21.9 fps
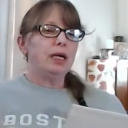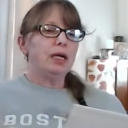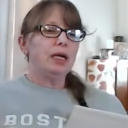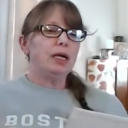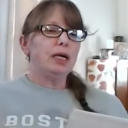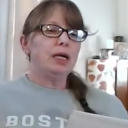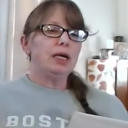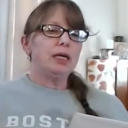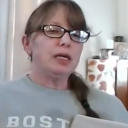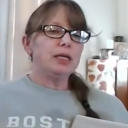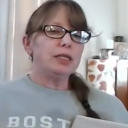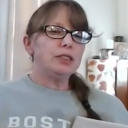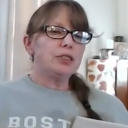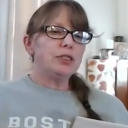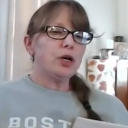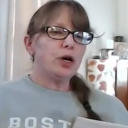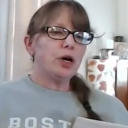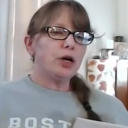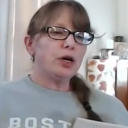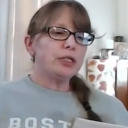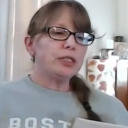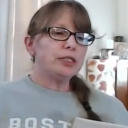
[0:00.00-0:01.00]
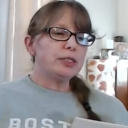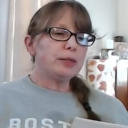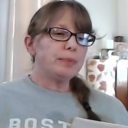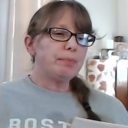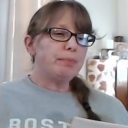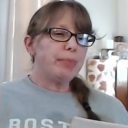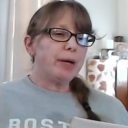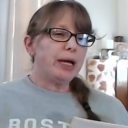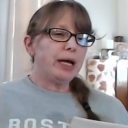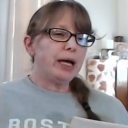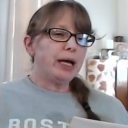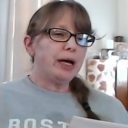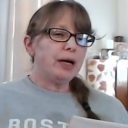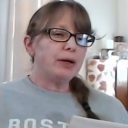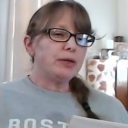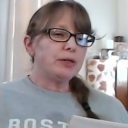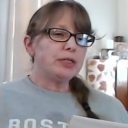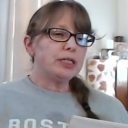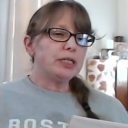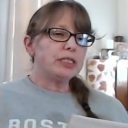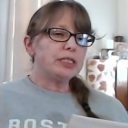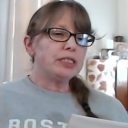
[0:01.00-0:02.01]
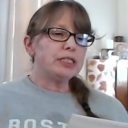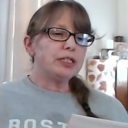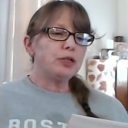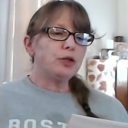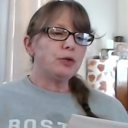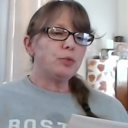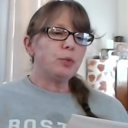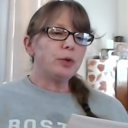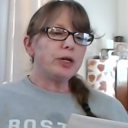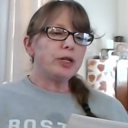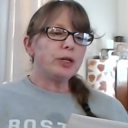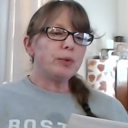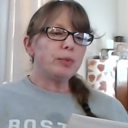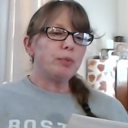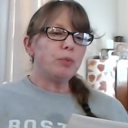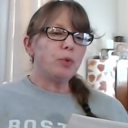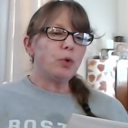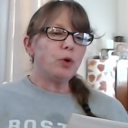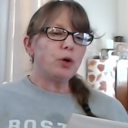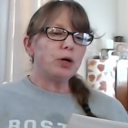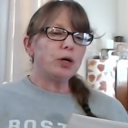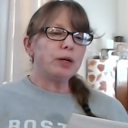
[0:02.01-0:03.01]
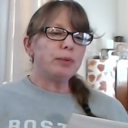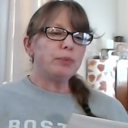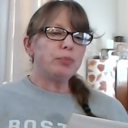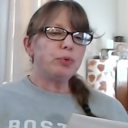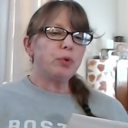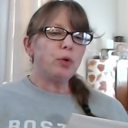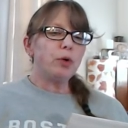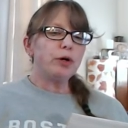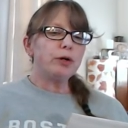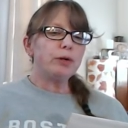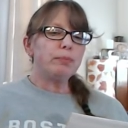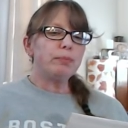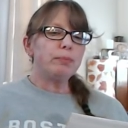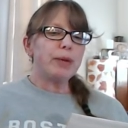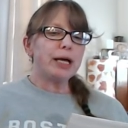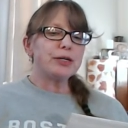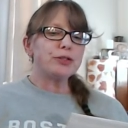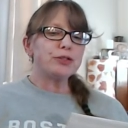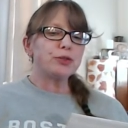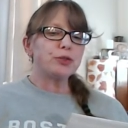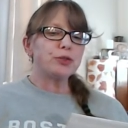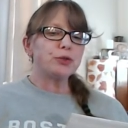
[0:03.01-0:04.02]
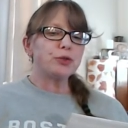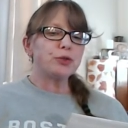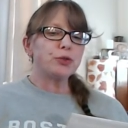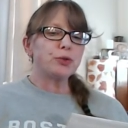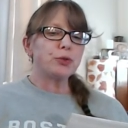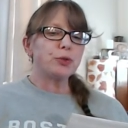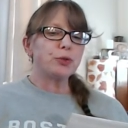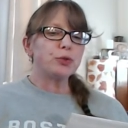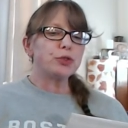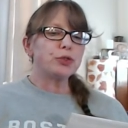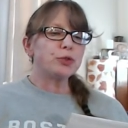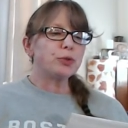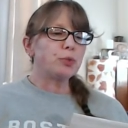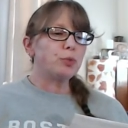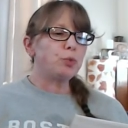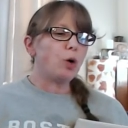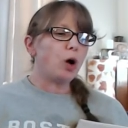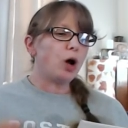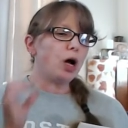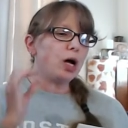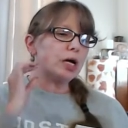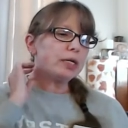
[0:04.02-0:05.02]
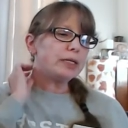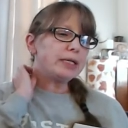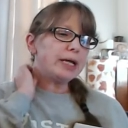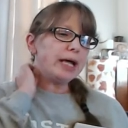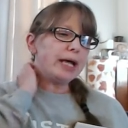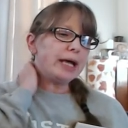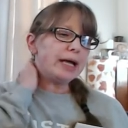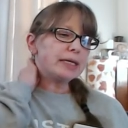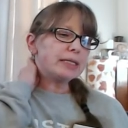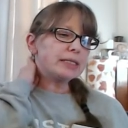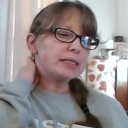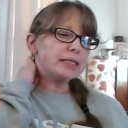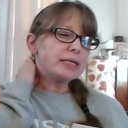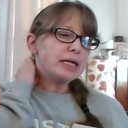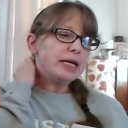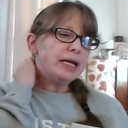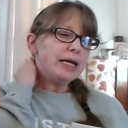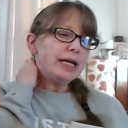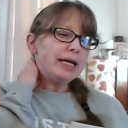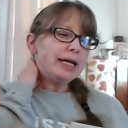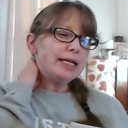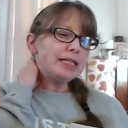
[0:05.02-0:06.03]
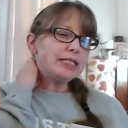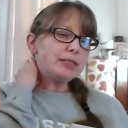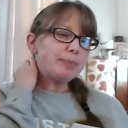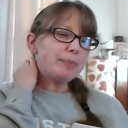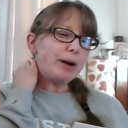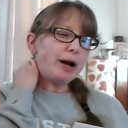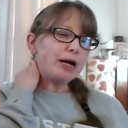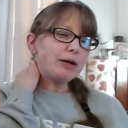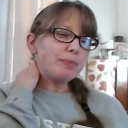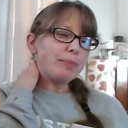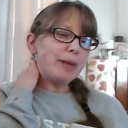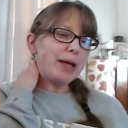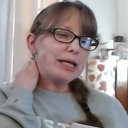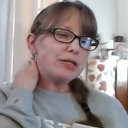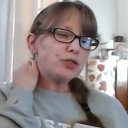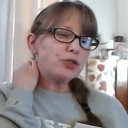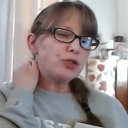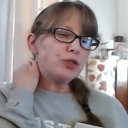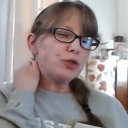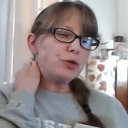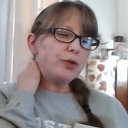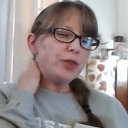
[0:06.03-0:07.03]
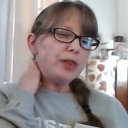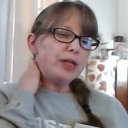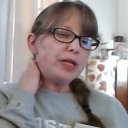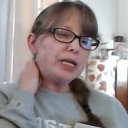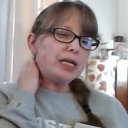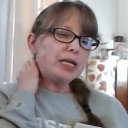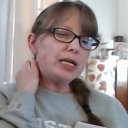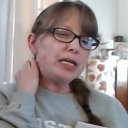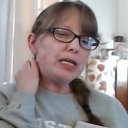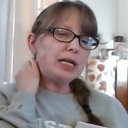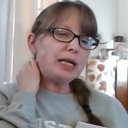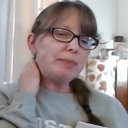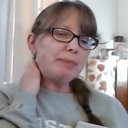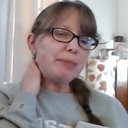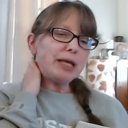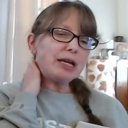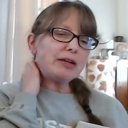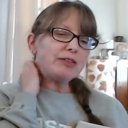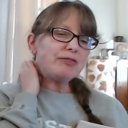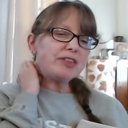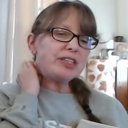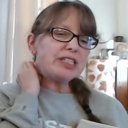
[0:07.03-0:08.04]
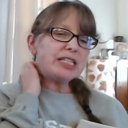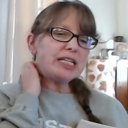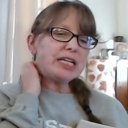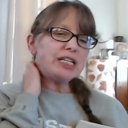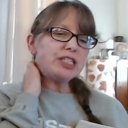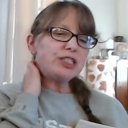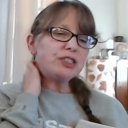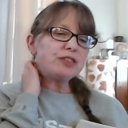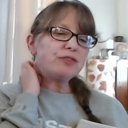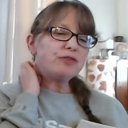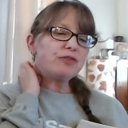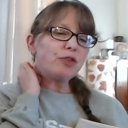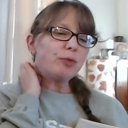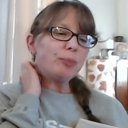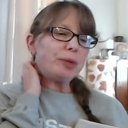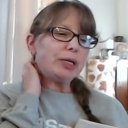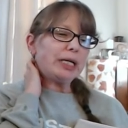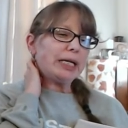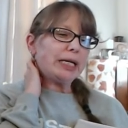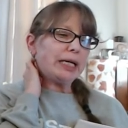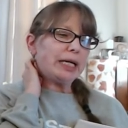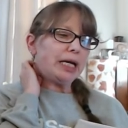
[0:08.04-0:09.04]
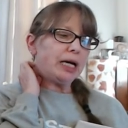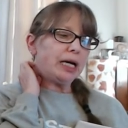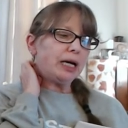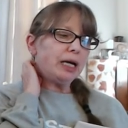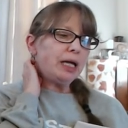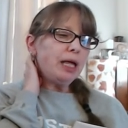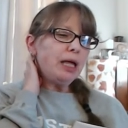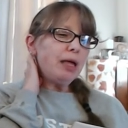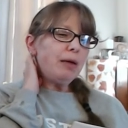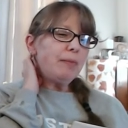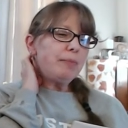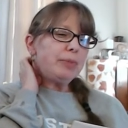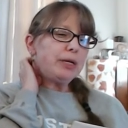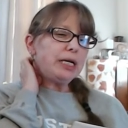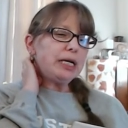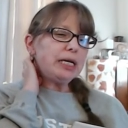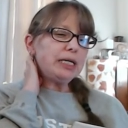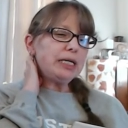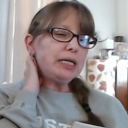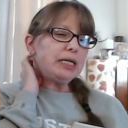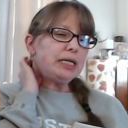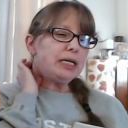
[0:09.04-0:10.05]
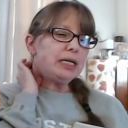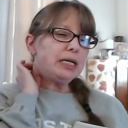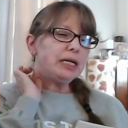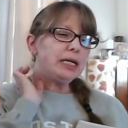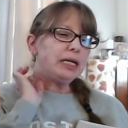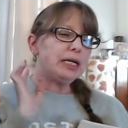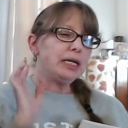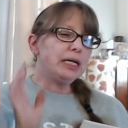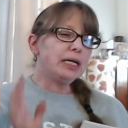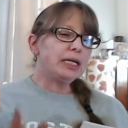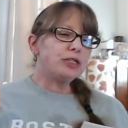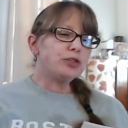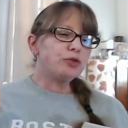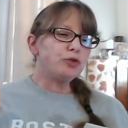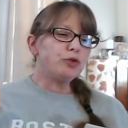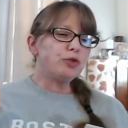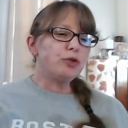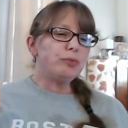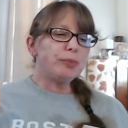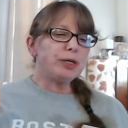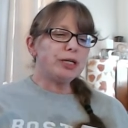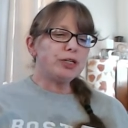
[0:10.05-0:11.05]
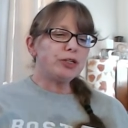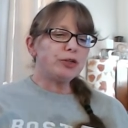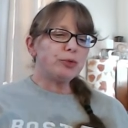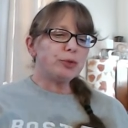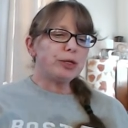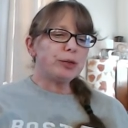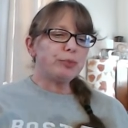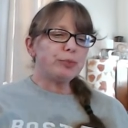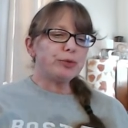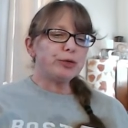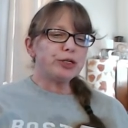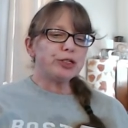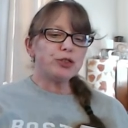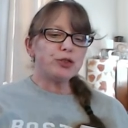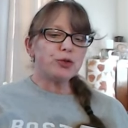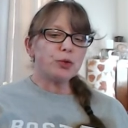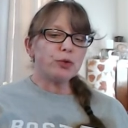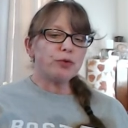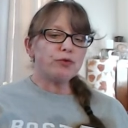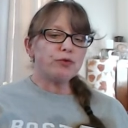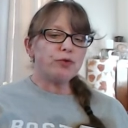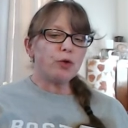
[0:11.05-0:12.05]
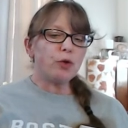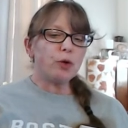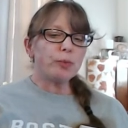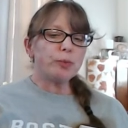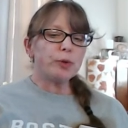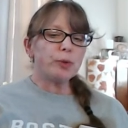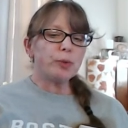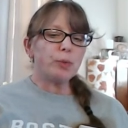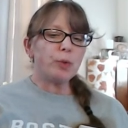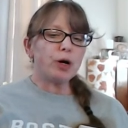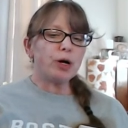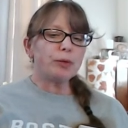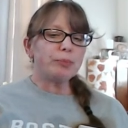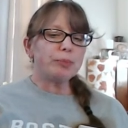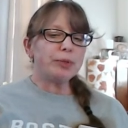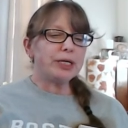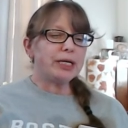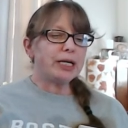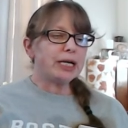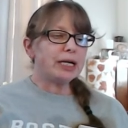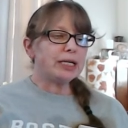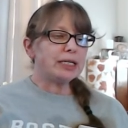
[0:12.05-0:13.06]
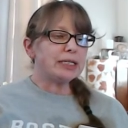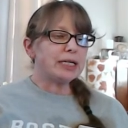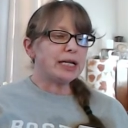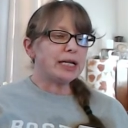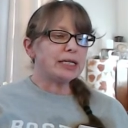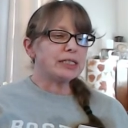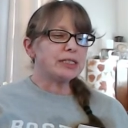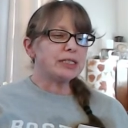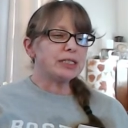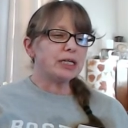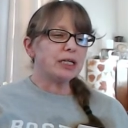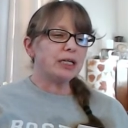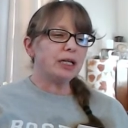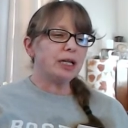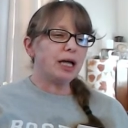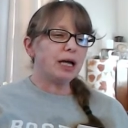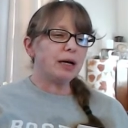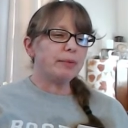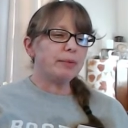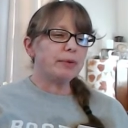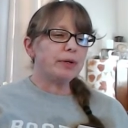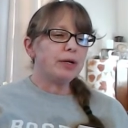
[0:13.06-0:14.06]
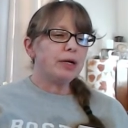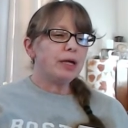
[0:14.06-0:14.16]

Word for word: And it talks about, considered one of the more important magical tools, the wand has inspired magical thinking and manifestations for millennia. Beginning in its rudimentary prehistoric form, the wand began as the club,